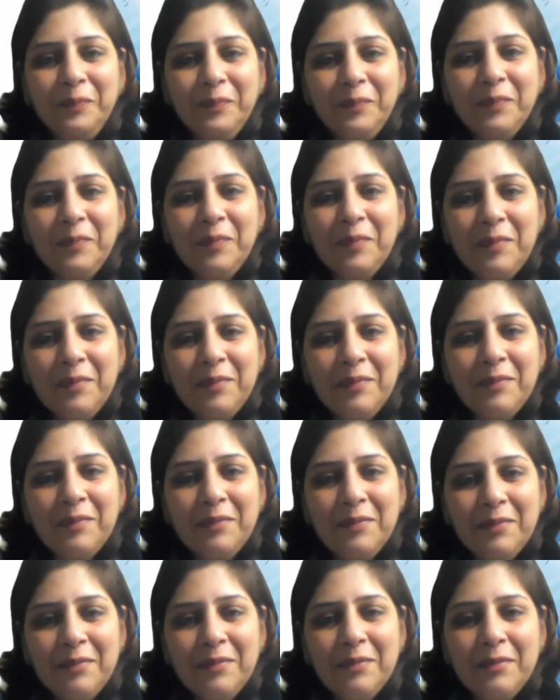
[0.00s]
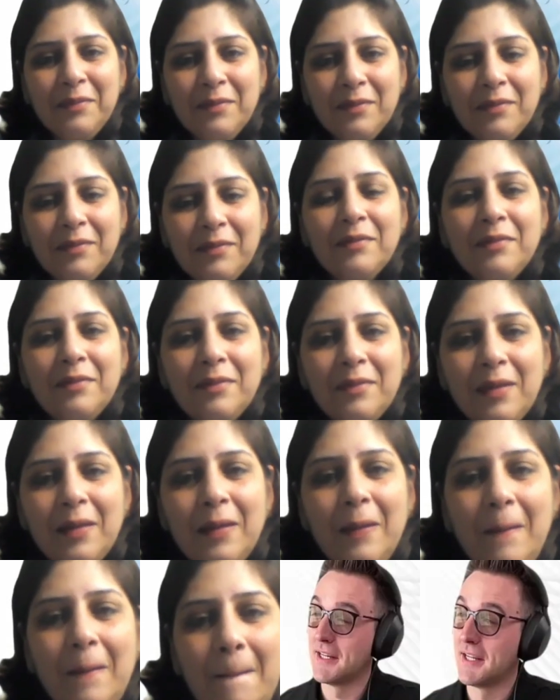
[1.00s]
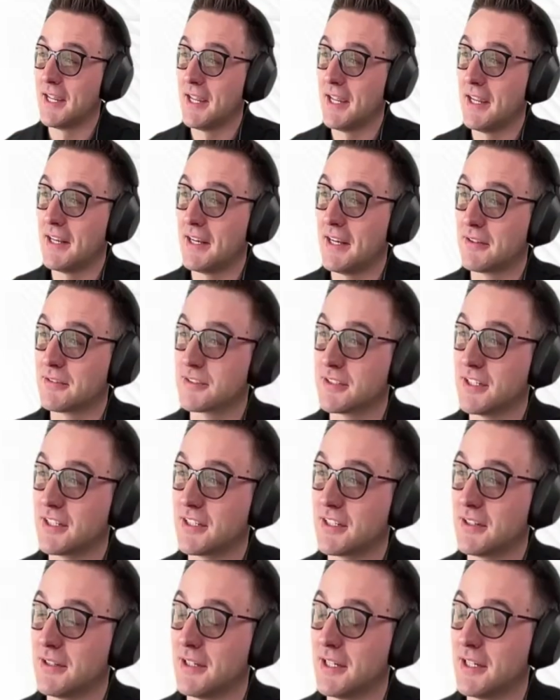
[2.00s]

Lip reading: a domain name. And I was like,